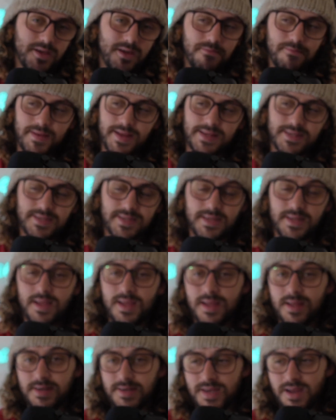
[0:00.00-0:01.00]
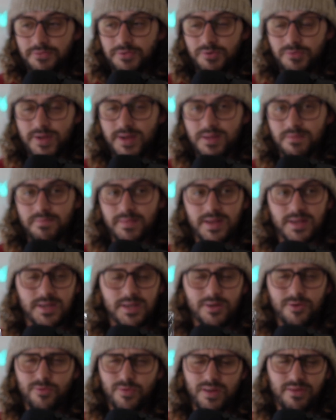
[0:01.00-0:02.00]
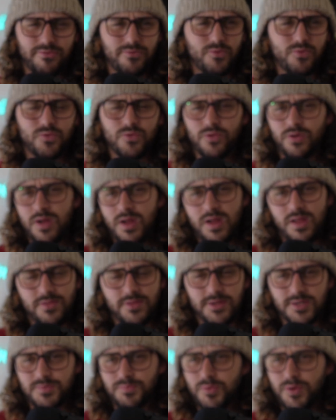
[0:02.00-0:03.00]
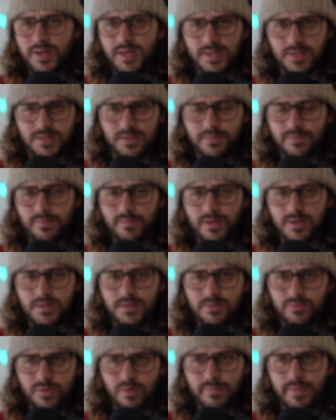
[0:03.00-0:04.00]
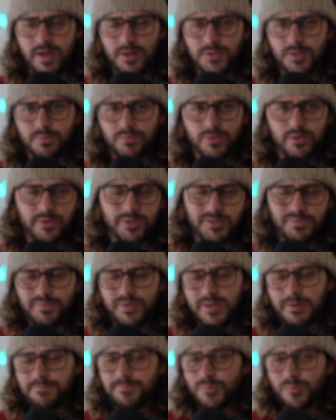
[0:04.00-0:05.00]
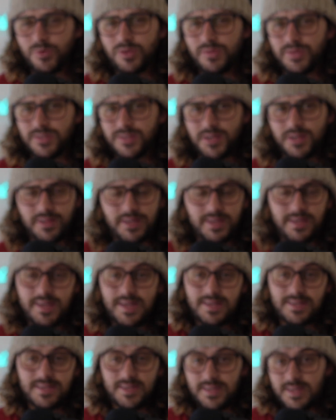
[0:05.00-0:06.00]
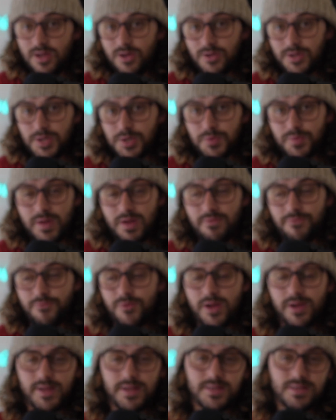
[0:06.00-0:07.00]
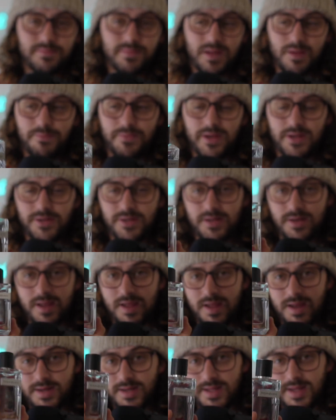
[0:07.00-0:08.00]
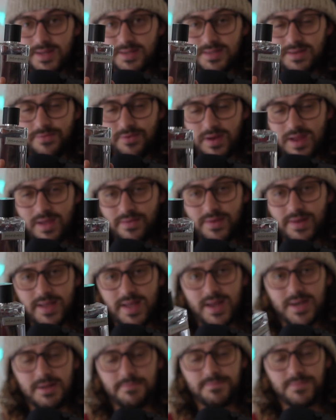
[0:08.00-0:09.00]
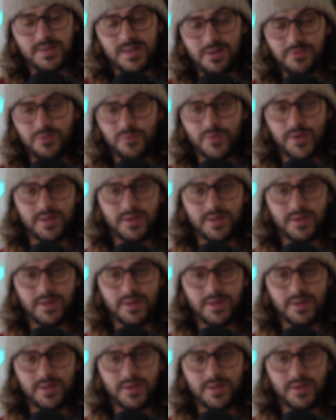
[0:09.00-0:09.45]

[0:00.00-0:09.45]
amazing, definitely recommend it. Great for the spring and summer months that we're about to approach, but realistically, it's an all year round fragrance in my opinion, guys. If you haven't got it, definitely